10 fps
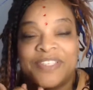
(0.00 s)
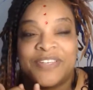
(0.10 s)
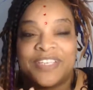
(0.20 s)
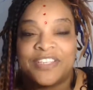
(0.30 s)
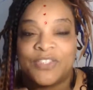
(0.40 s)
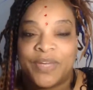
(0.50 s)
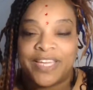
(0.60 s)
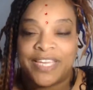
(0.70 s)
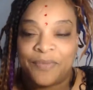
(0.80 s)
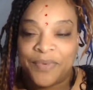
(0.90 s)
So I was like, do I
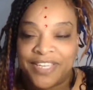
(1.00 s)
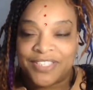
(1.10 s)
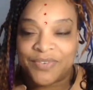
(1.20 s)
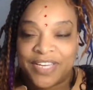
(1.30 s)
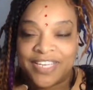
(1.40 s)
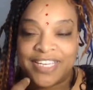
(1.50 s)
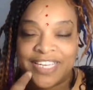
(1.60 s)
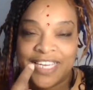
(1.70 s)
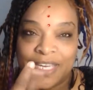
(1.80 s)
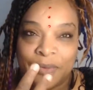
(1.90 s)
keep it? Do I
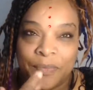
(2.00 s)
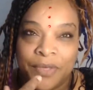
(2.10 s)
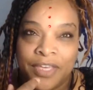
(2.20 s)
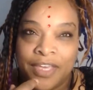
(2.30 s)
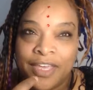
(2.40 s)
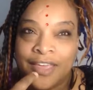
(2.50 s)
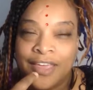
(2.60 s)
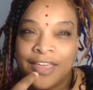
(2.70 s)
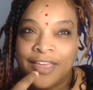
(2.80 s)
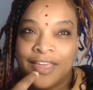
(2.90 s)
keep
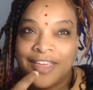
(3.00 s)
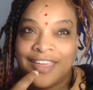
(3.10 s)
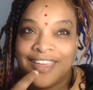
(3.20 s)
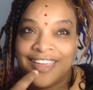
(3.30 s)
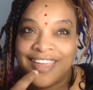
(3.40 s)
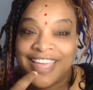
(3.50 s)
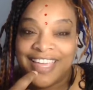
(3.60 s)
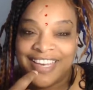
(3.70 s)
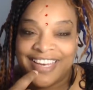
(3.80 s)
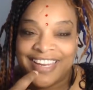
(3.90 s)

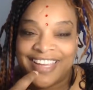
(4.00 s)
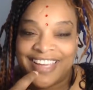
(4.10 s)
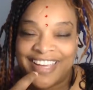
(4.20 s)
it?